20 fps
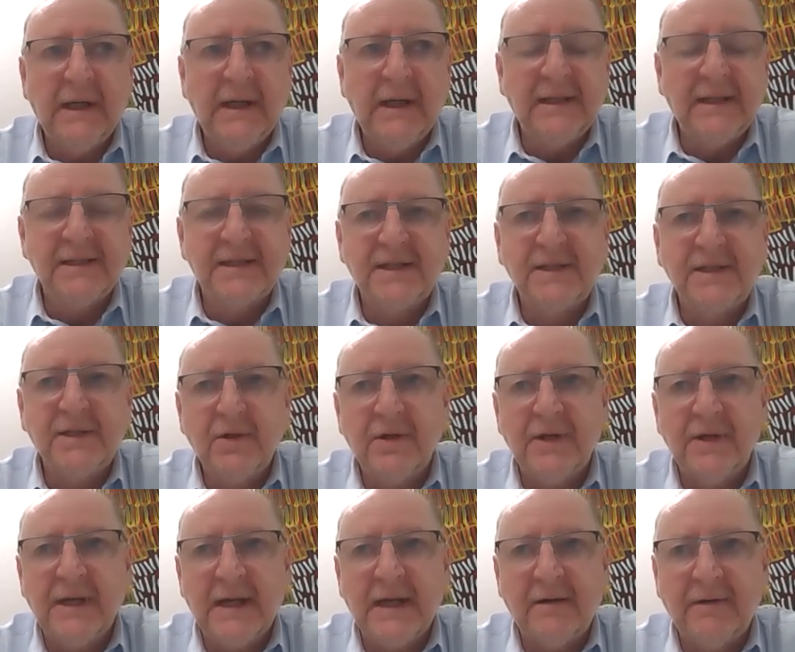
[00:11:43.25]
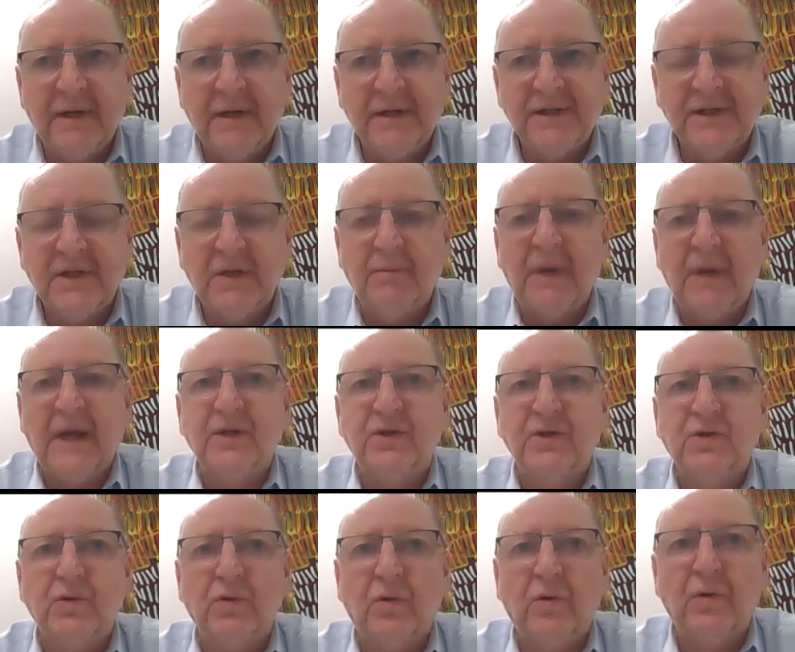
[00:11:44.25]
in certain areas to make
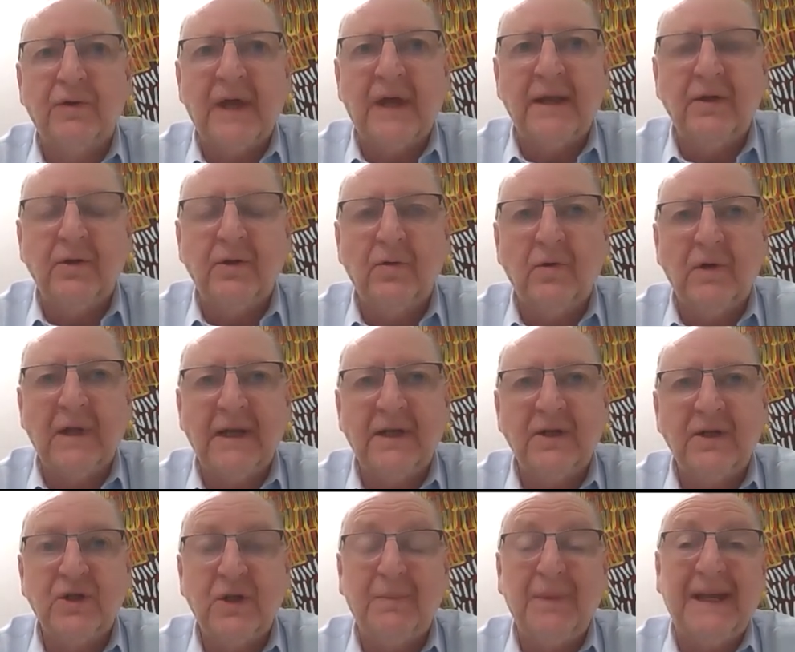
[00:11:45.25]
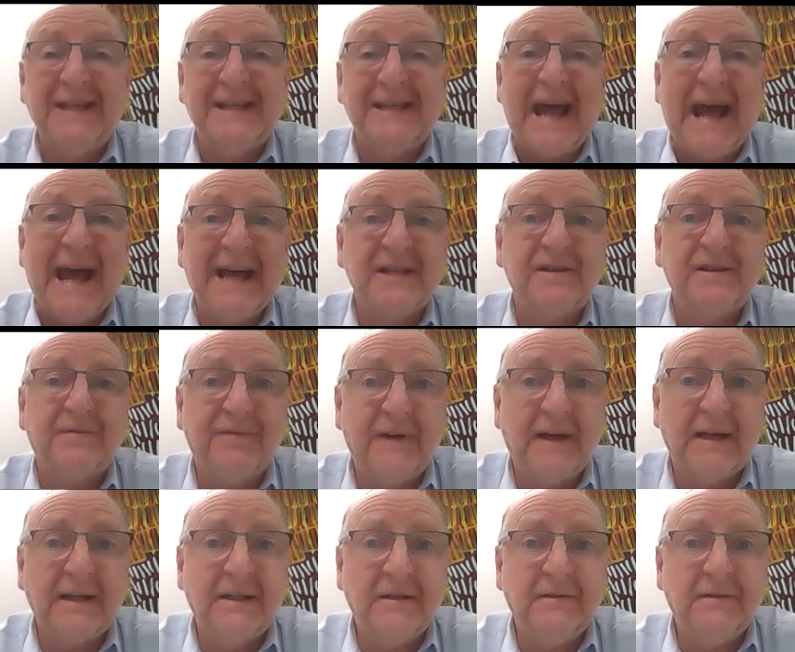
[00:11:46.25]
sure that your leadership is as
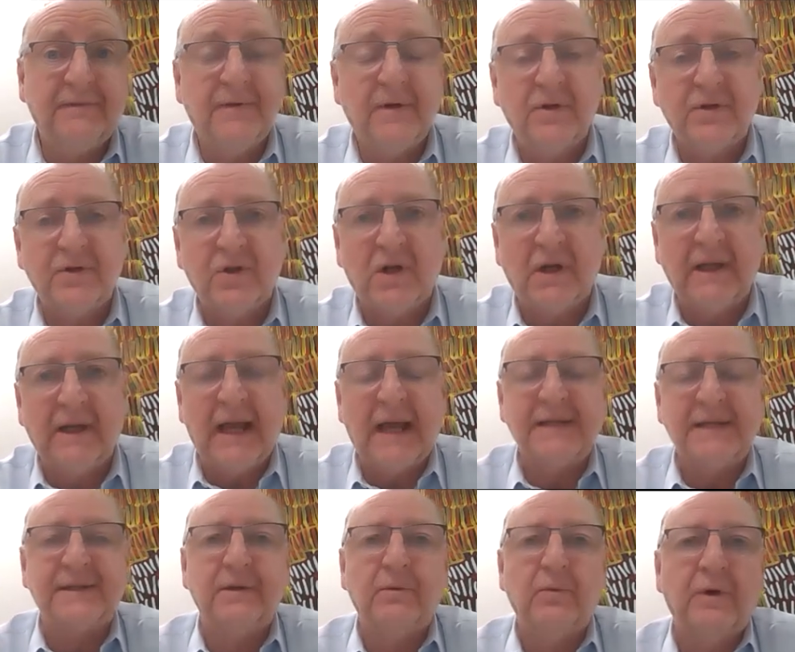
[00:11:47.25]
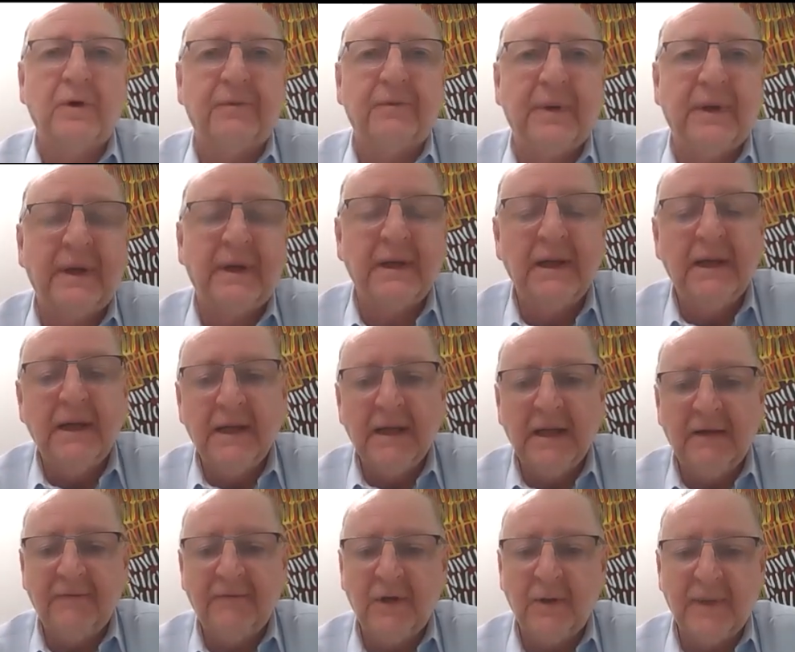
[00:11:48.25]
effective virtually as it would have been
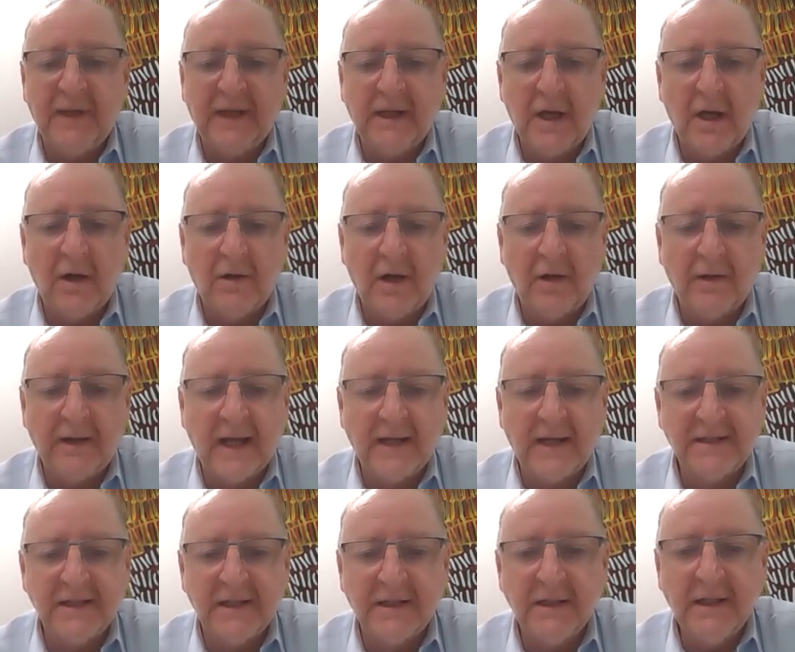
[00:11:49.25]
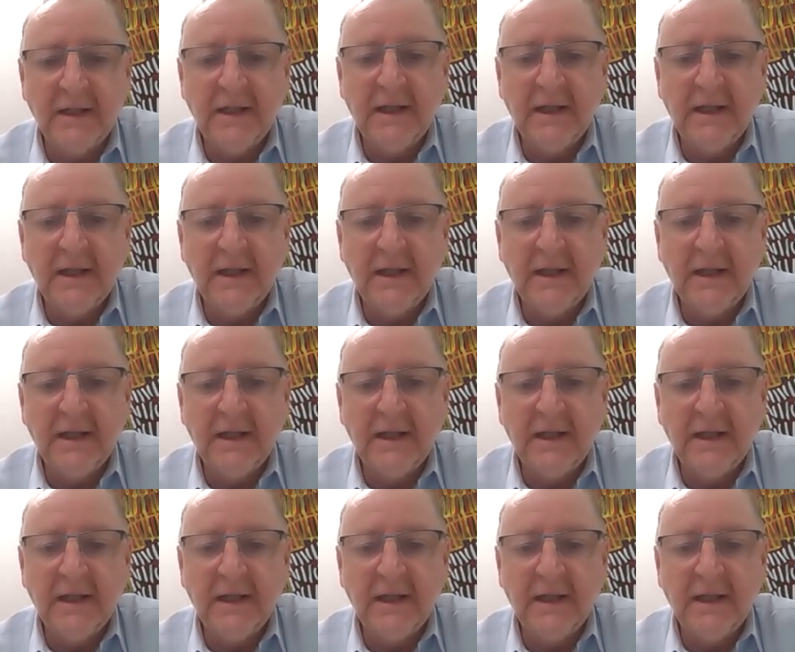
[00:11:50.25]
if you'd been co-located?